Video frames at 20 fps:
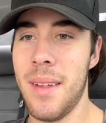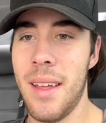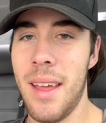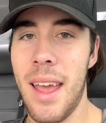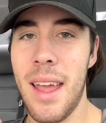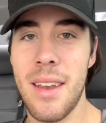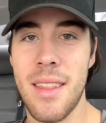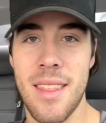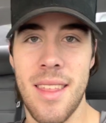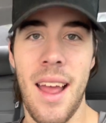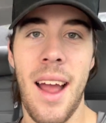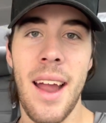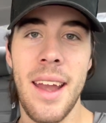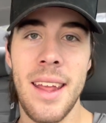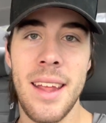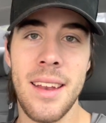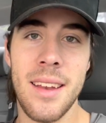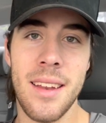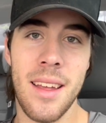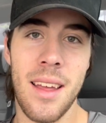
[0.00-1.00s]
in
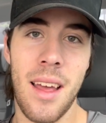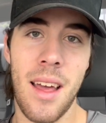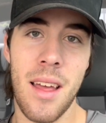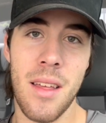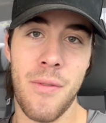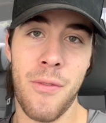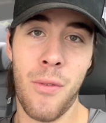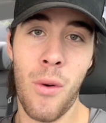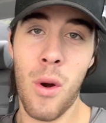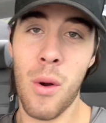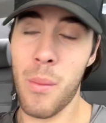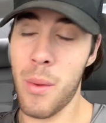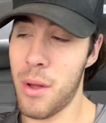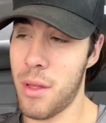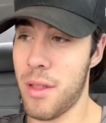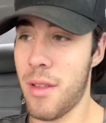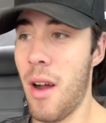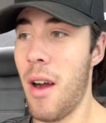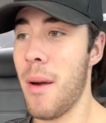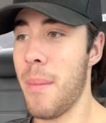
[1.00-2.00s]
signing a former
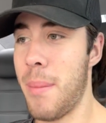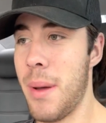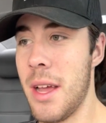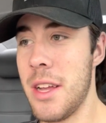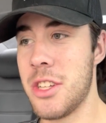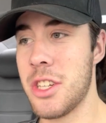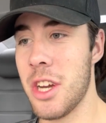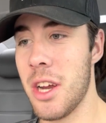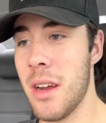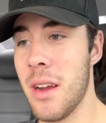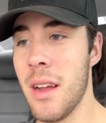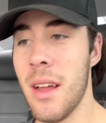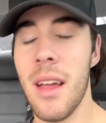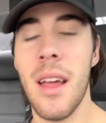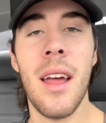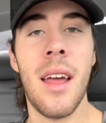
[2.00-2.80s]
star pitcher.